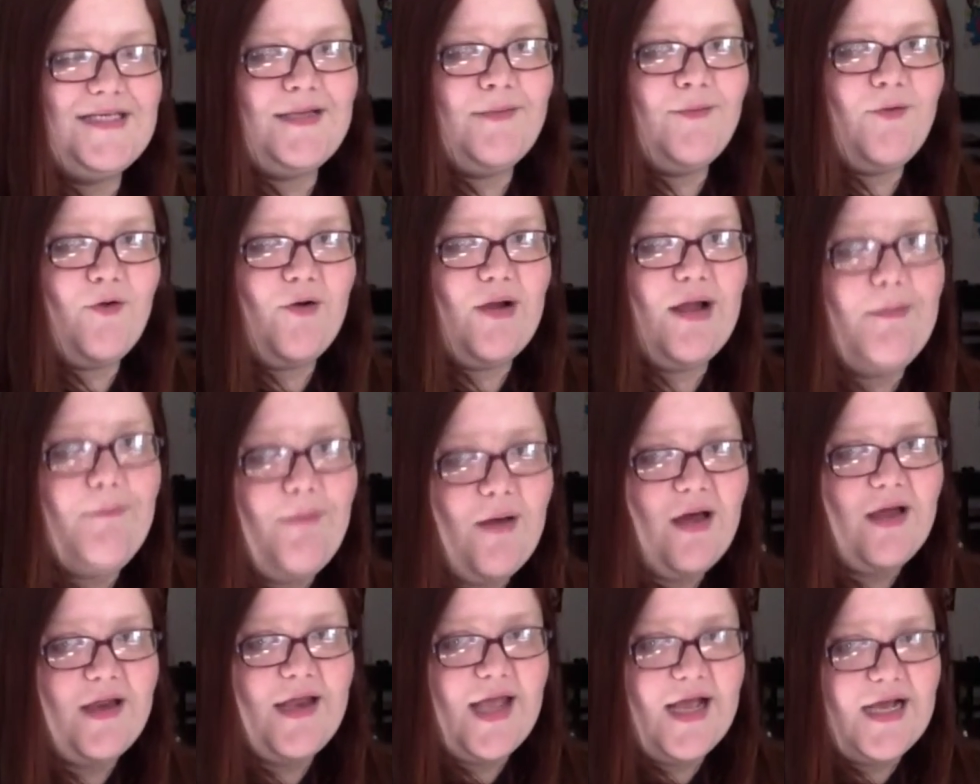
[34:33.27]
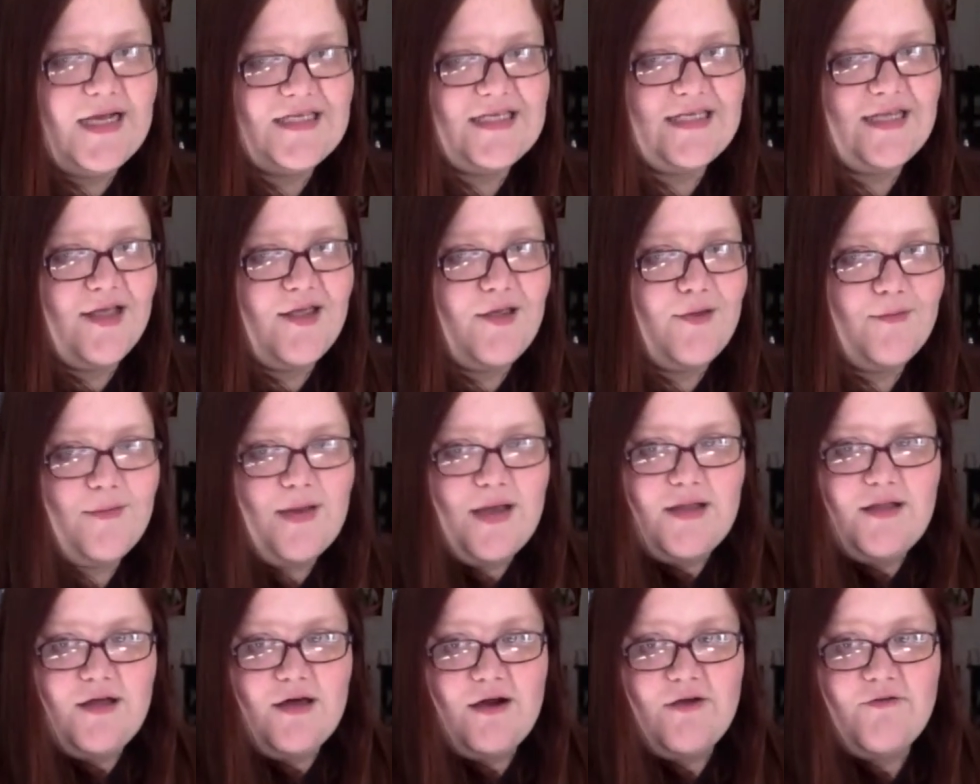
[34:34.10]
great podcasts that you
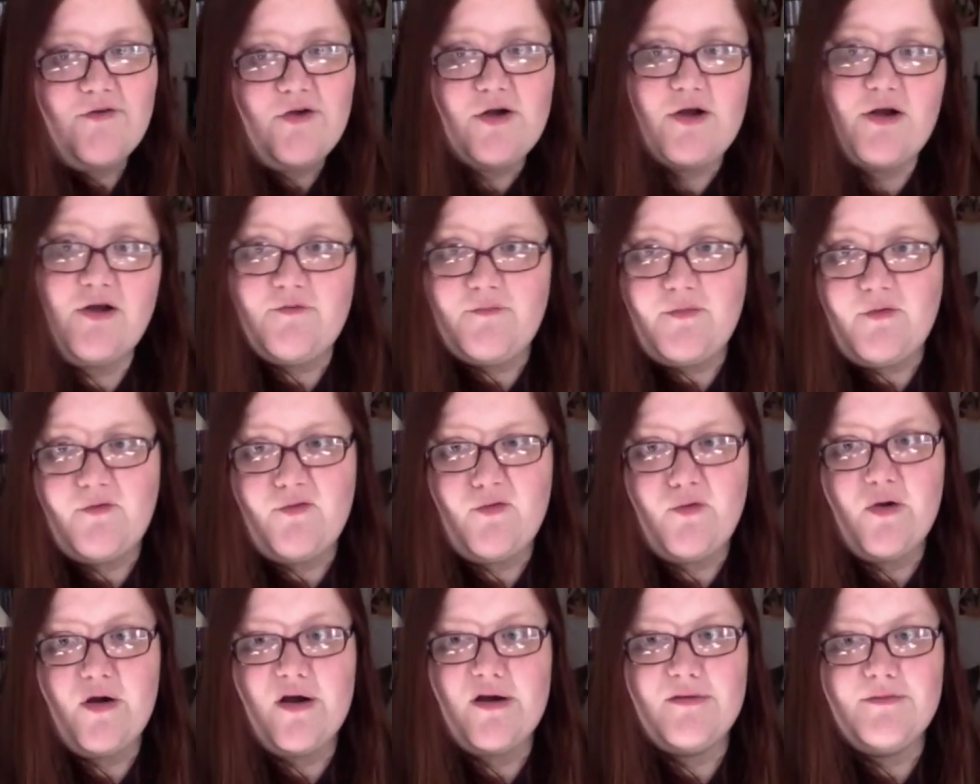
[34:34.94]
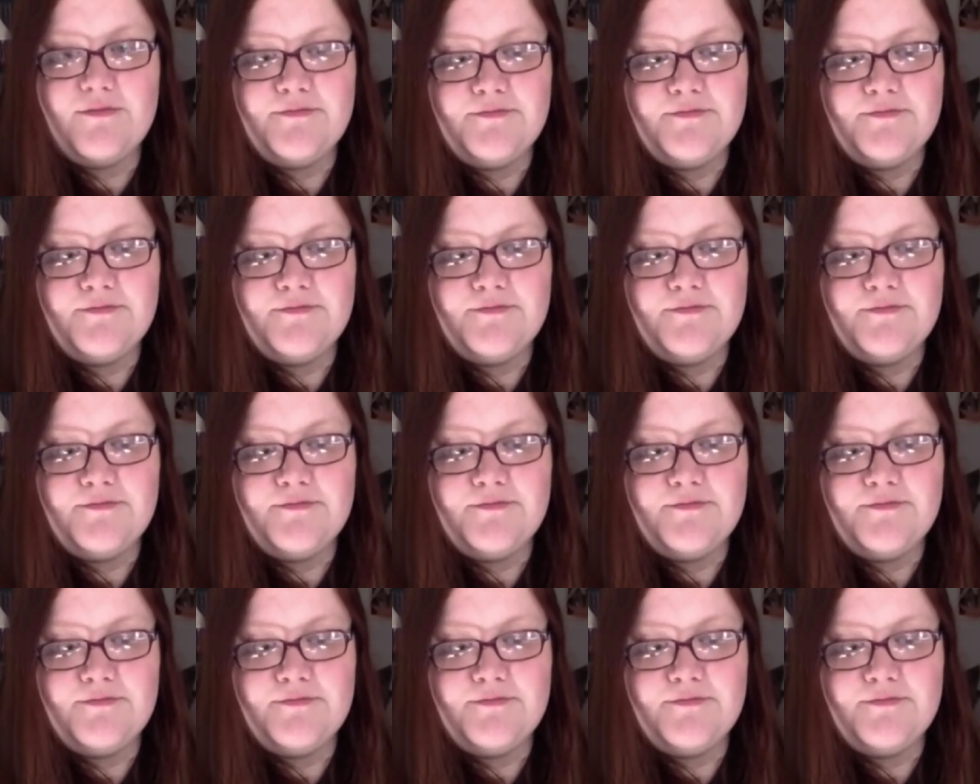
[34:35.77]
might not have heard of before.